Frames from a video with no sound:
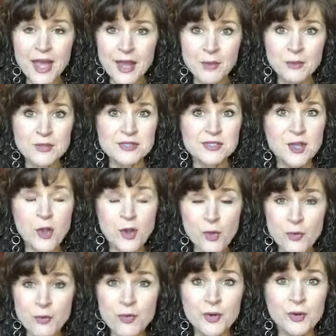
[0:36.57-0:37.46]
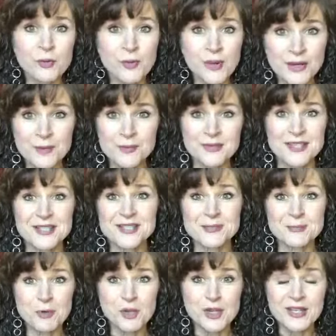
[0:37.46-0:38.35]
I was overwhelmed
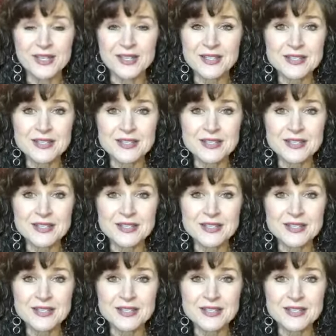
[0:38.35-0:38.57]
this morning.